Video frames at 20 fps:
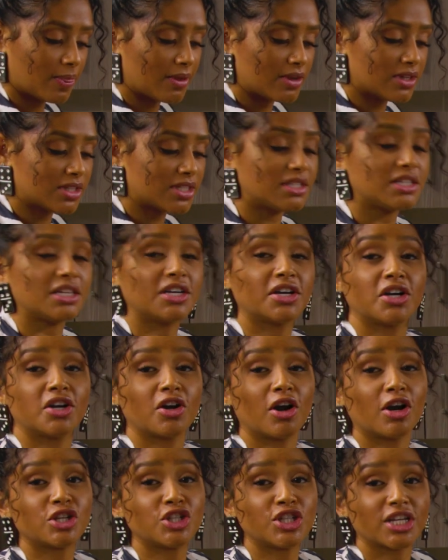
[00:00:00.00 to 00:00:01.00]
sear
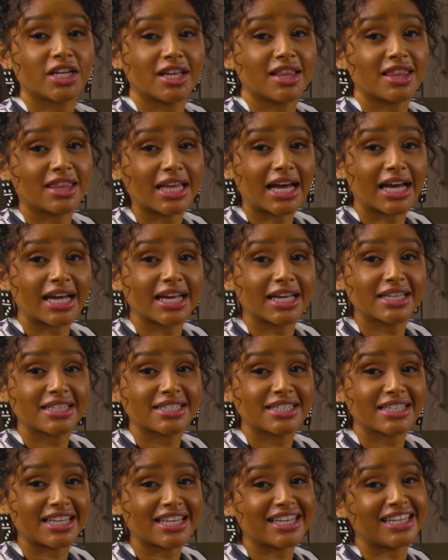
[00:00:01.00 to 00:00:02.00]
our chicken thighs
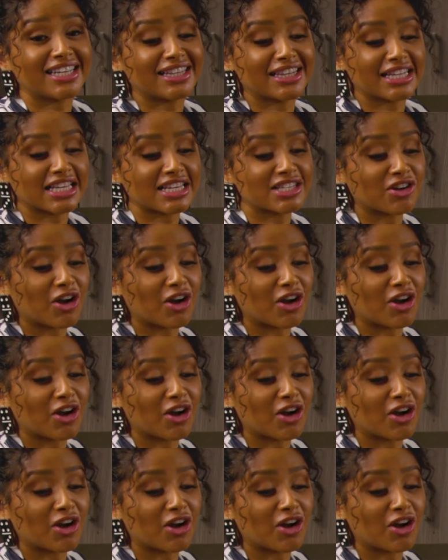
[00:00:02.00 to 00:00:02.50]
in this